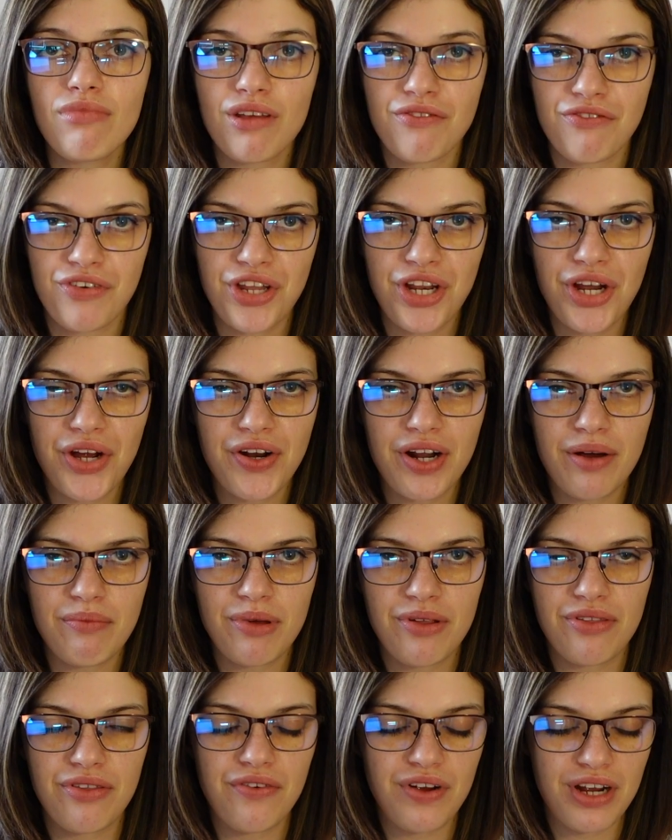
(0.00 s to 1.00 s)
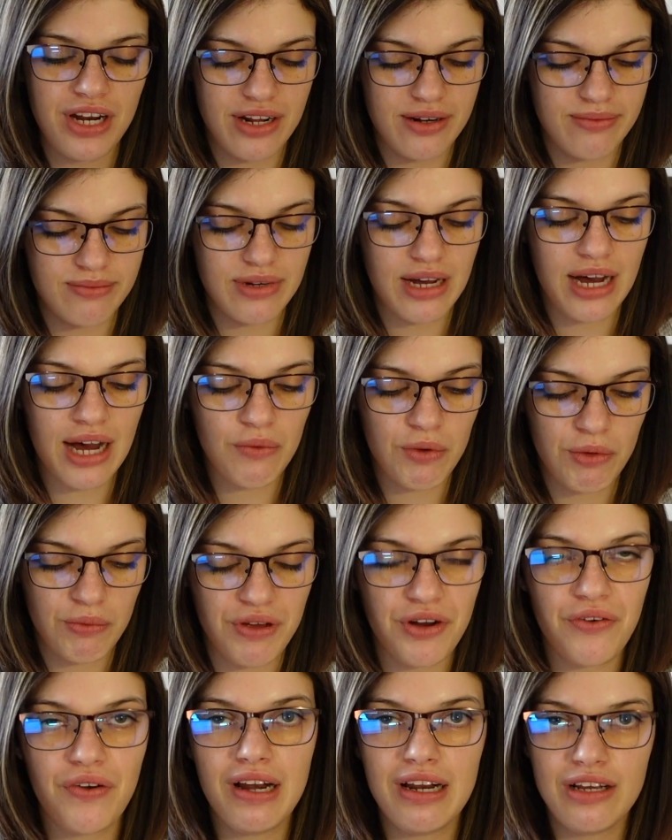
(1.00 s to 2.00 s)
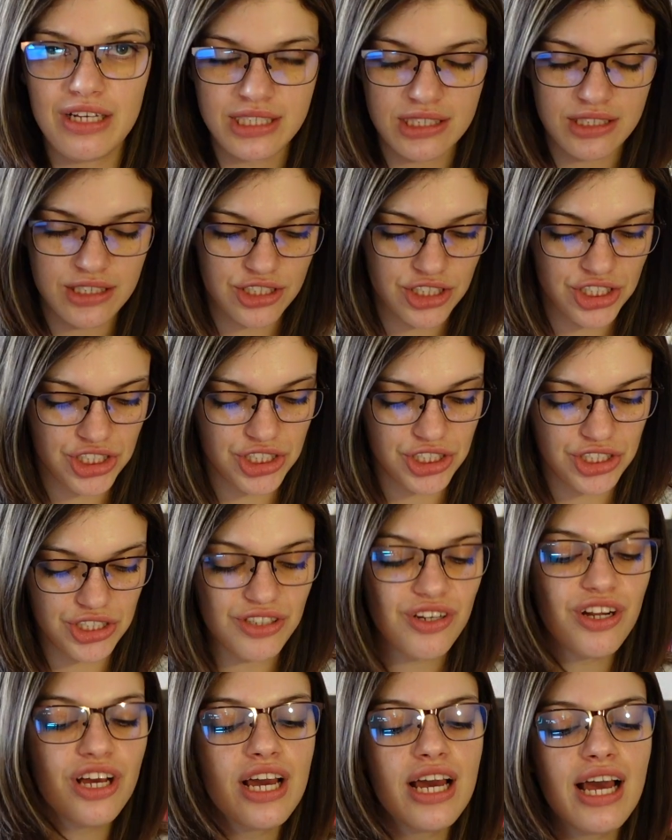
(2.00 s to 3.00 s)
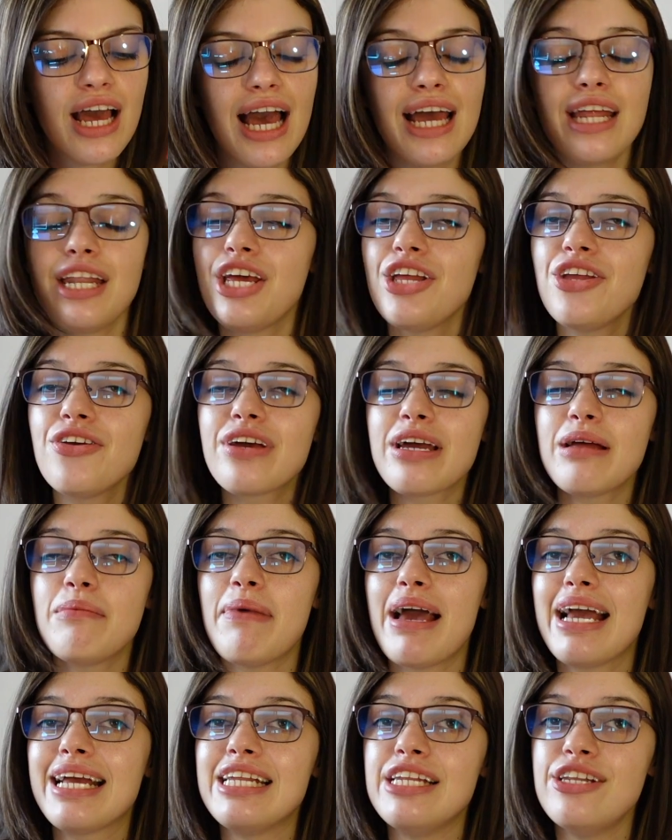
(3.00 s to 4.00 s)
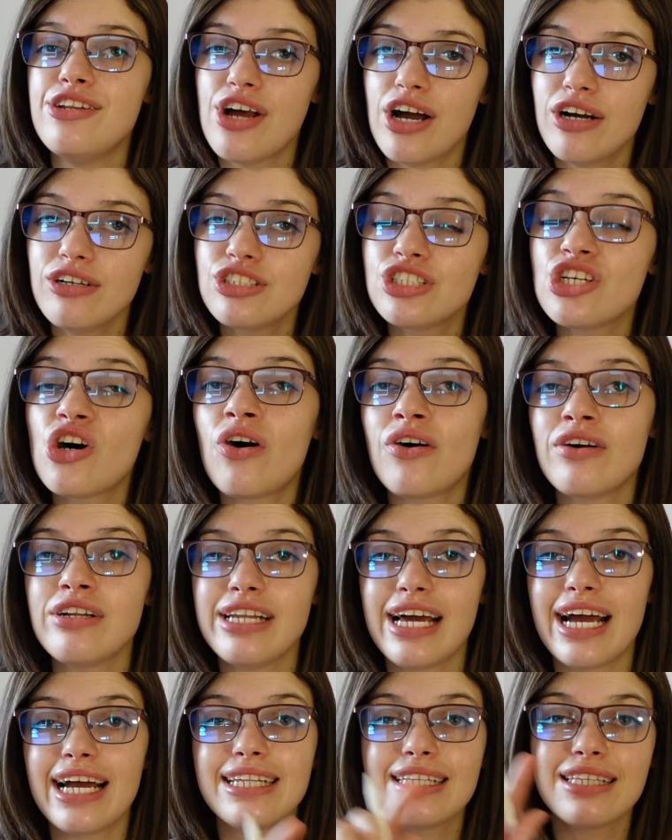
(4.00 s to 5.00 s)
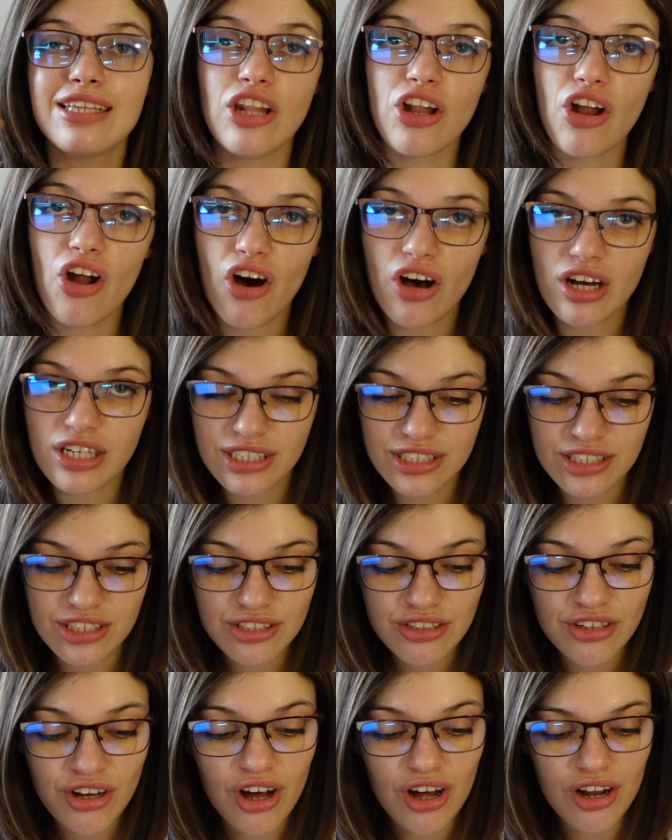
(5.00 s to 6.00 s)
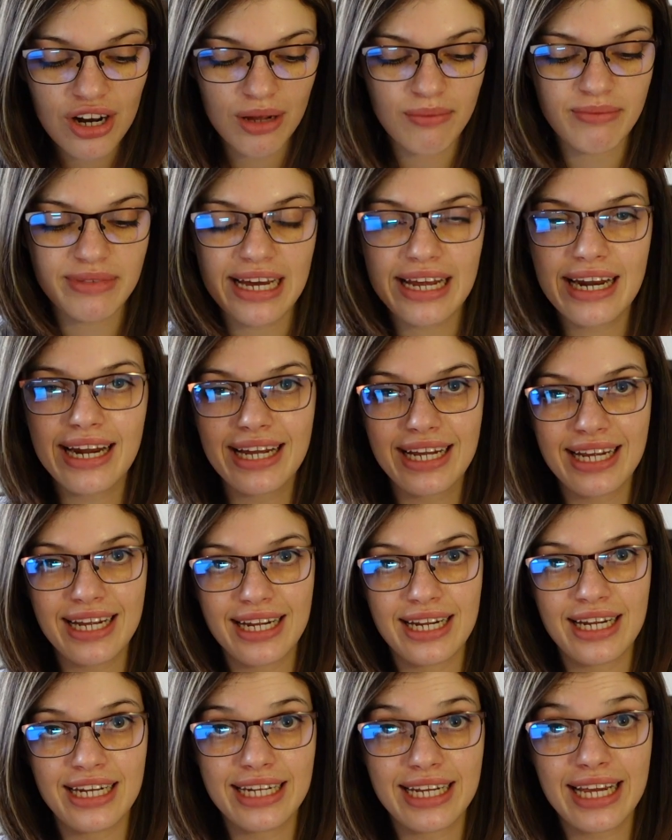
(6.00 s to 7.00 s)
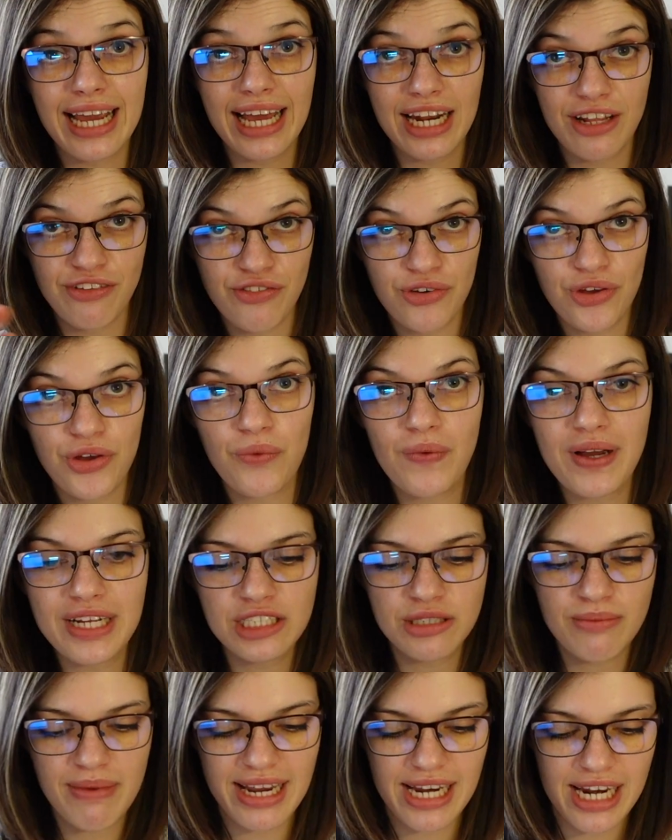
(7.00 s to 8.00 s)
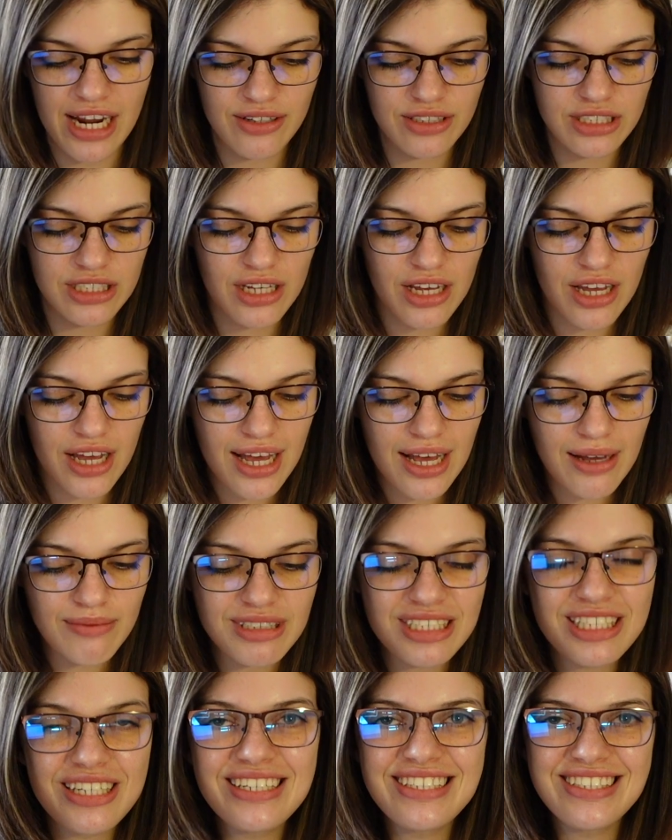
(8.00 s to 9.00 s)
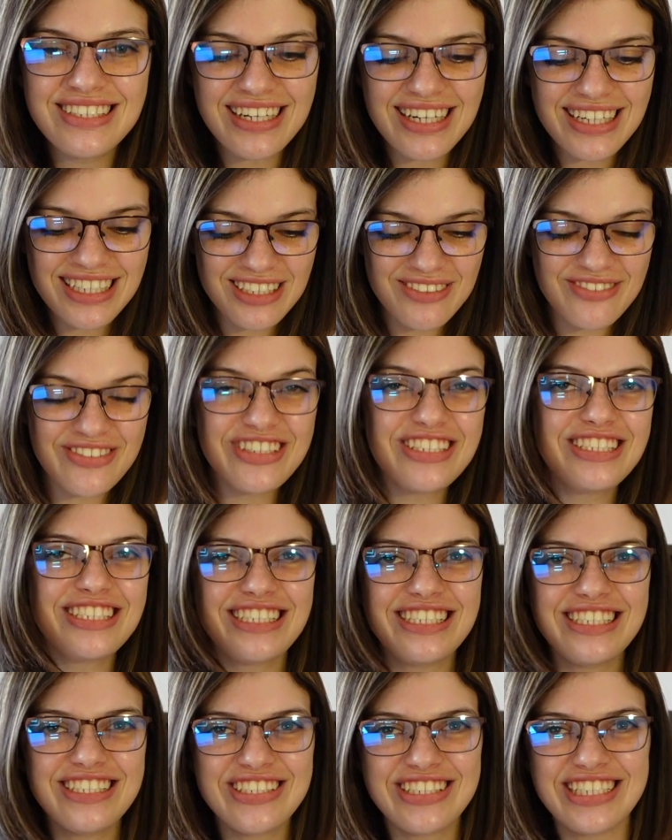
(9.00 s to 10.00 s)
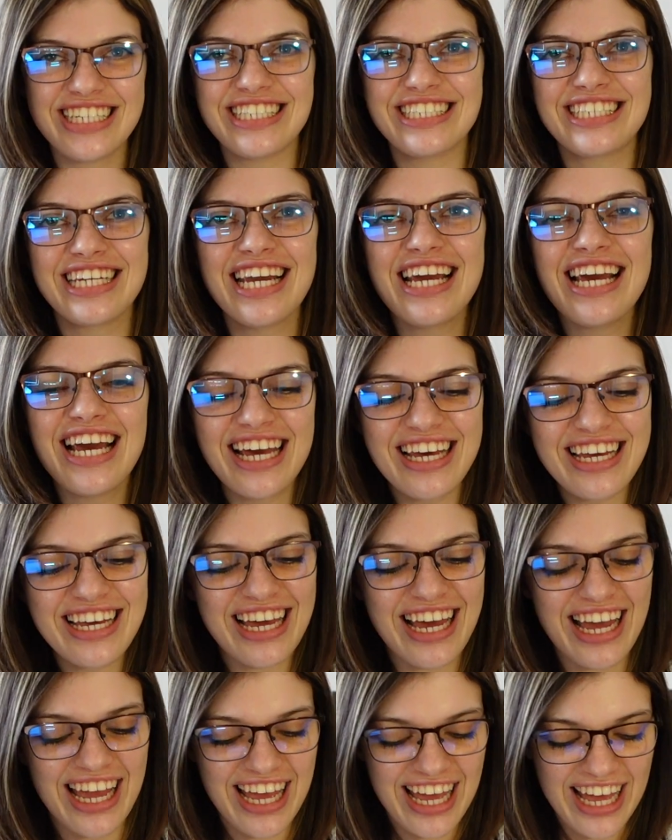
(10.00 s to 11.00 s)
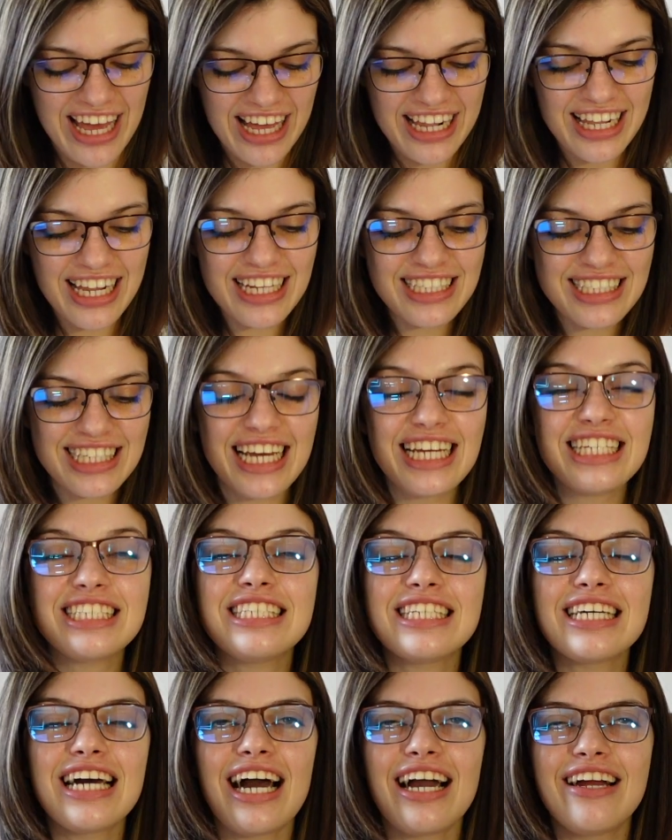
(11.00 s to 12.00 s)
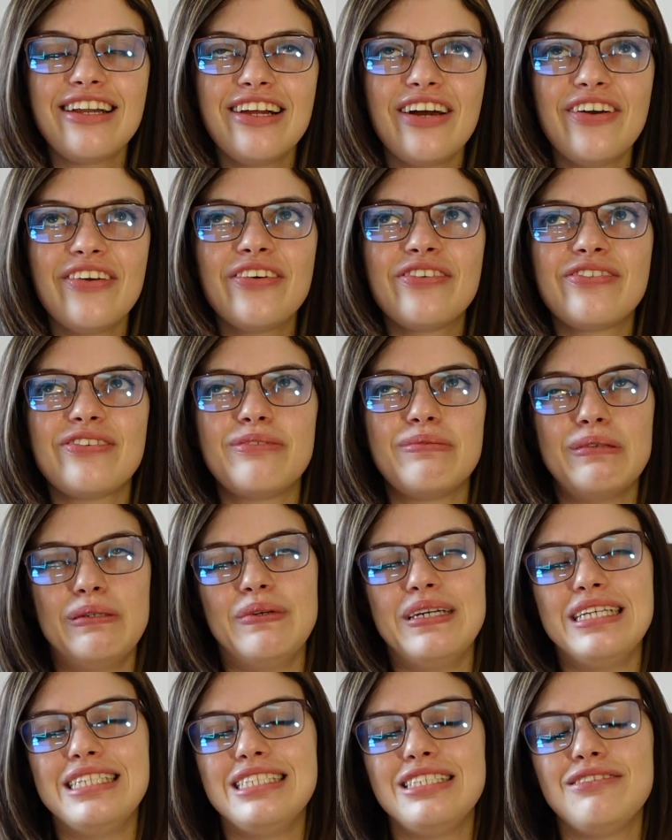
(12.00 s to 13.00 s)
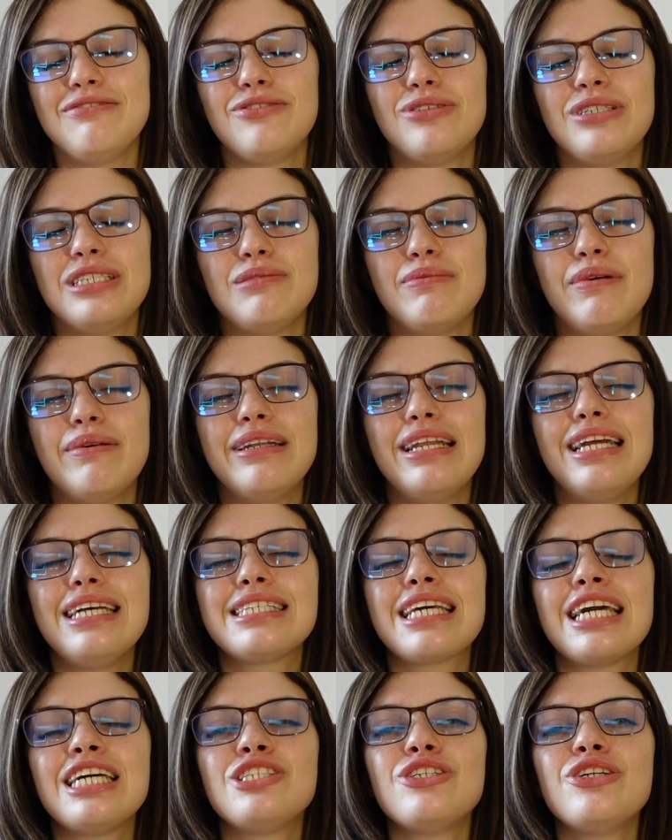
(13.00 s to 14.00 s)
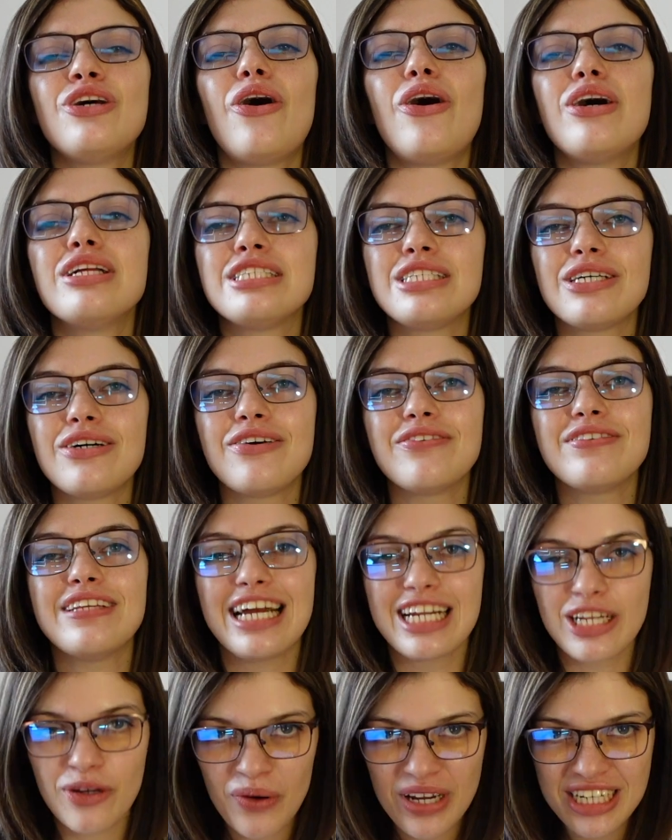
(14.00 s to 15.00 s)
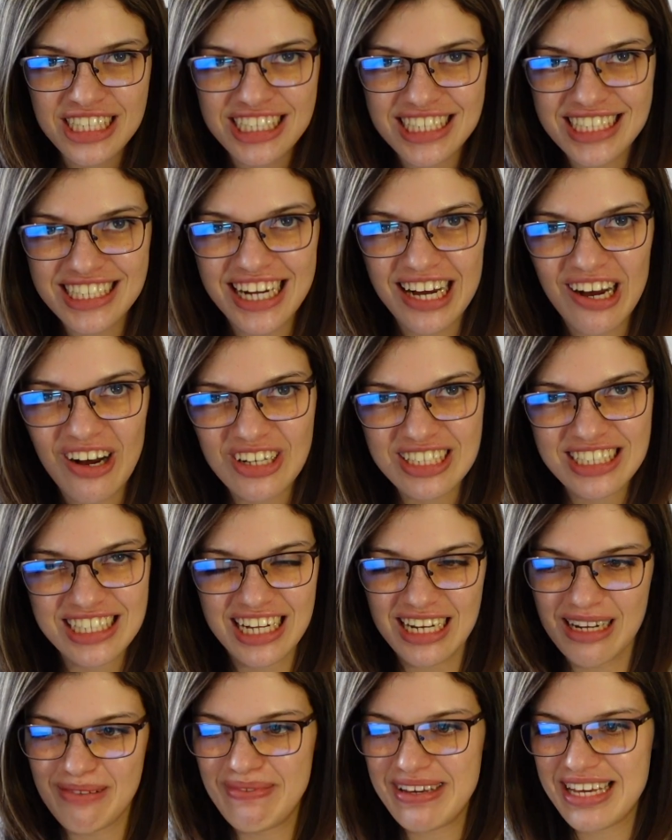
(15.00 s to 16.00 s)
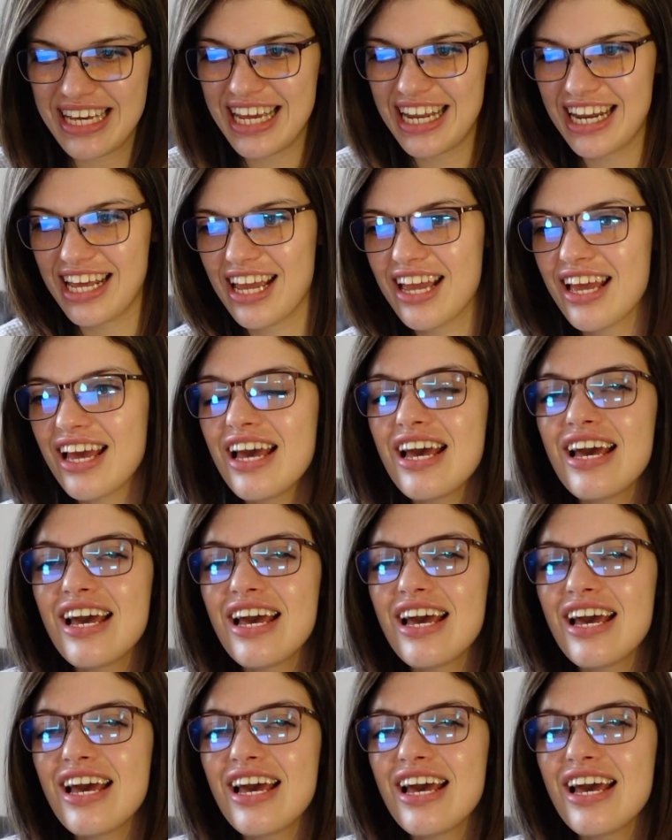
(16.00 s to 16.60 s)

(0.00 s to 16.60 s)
Video number 3 that I will be releasing soon. And then you can make notes on that last column that I indicated for you where to make notes. I'm so excited for you to use it. Okay, let's get, I know you've all been waiting for this moment. Let's get to the answer of that question I asked in the beginning.